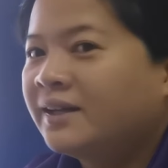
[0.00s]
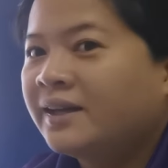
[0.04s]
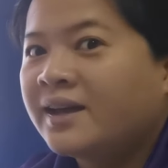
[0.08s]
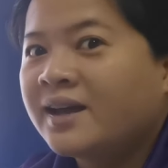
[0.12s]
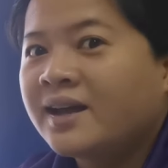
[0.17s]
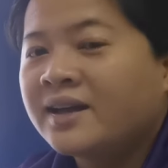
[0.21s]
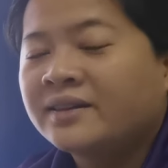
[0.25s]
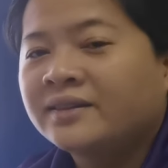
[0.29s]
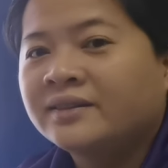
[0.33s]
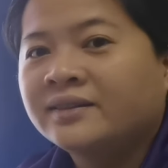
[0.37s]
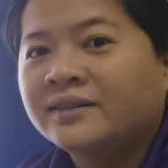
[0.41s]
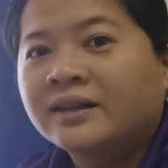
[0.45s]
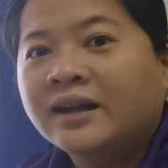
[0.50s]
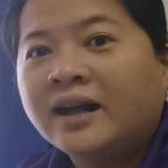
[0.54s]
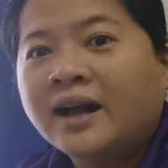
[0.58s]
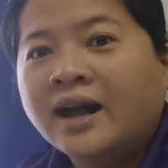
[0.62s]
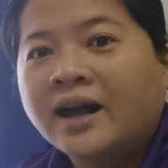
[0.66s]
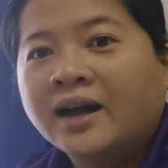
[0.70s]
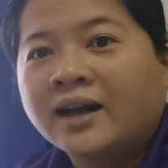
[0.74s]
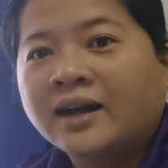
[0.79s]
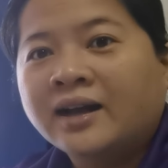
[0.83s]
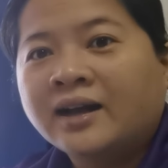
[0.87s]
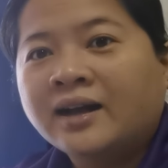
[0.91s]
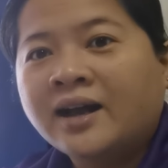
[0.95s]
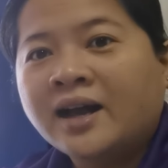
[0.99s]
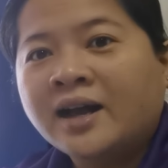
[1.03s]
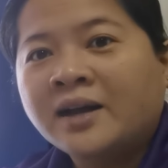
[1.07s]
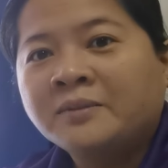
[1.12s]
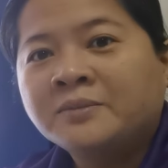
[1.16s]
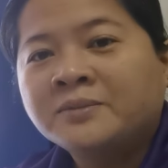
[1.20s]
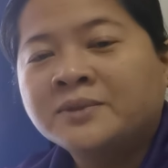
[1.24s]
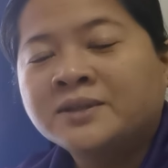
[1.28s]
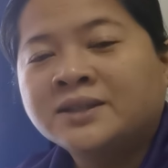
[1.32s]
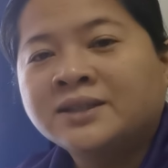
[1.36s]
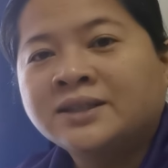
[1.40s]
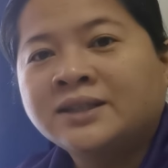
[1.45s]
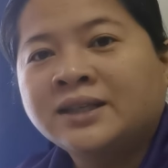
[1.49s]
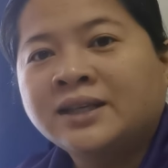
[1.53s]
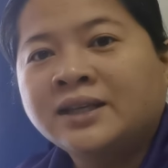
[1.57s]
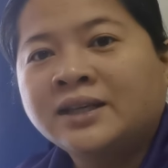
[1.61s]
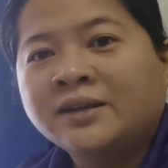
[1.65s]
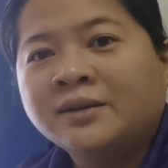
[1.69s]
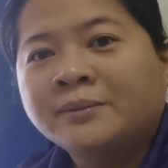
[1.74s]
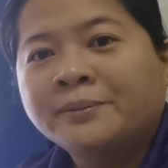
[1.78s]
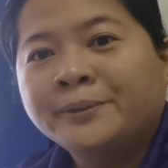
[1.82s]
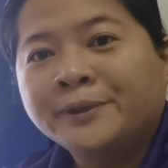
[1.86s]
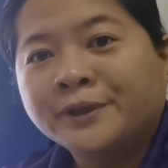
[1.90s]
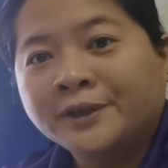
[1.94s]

And I'm seeing